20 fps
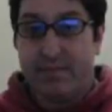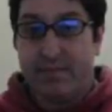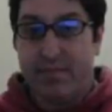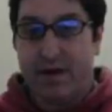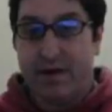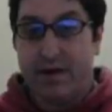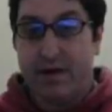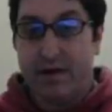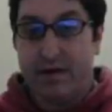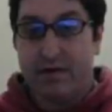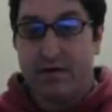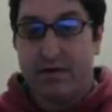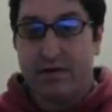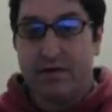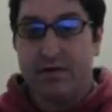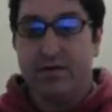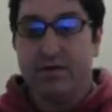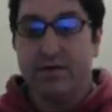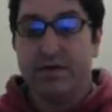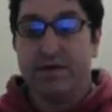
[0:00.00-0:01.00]
that money, and
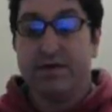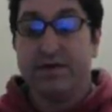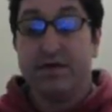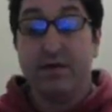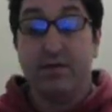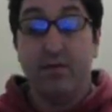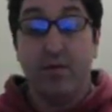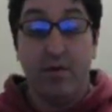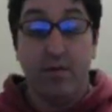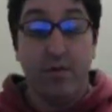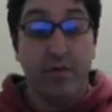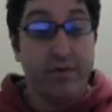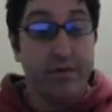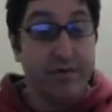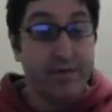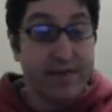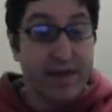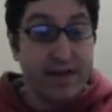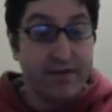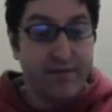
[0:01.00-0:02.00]
you're going to see what we'll
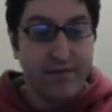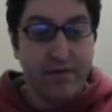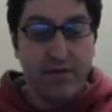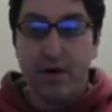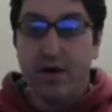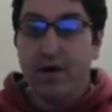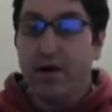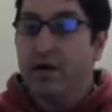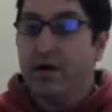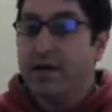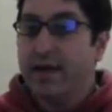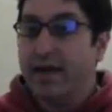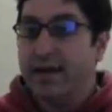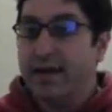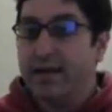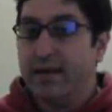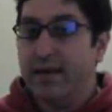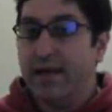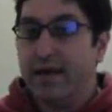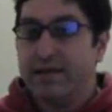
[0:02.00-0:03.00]
use that for. Okay,
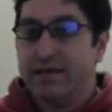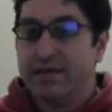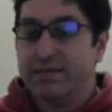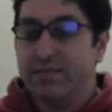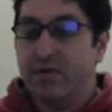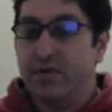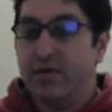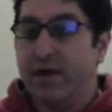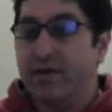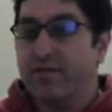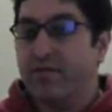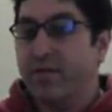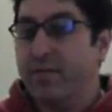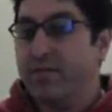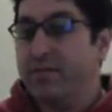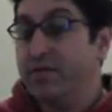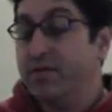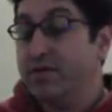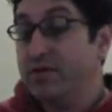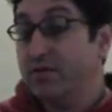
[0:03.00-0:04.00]
last pull. And
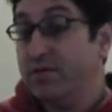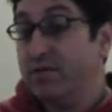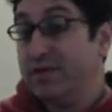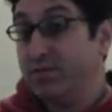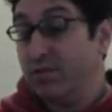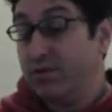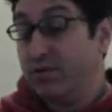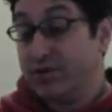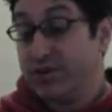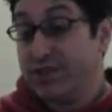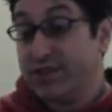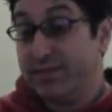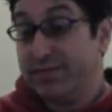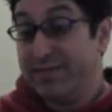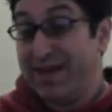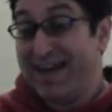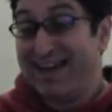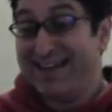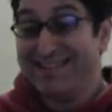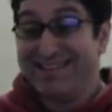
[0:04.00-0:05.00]
remember, you can always watch
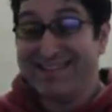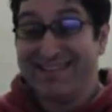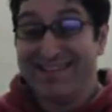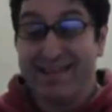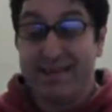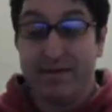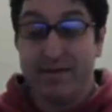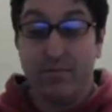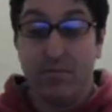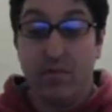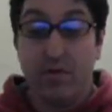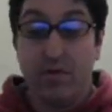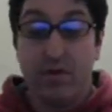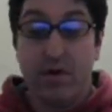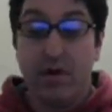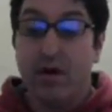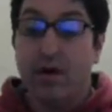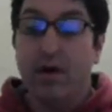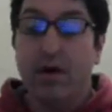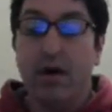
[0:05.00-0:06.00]
some ads and get
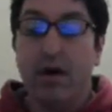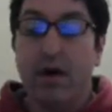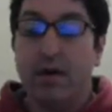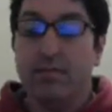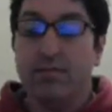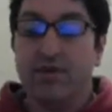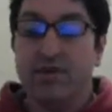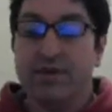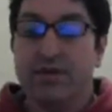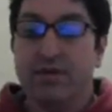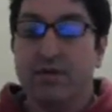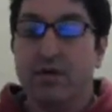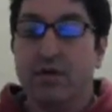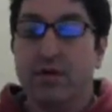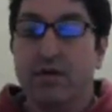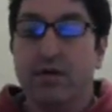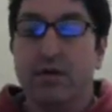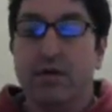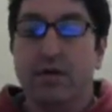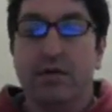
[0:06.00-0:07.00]
more. I'm just
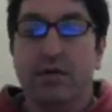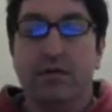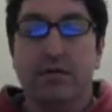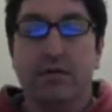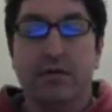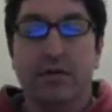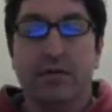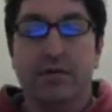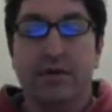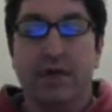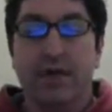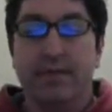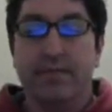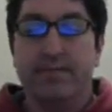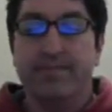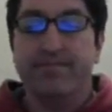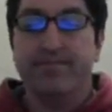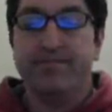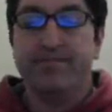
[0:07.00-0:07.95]
not. No time.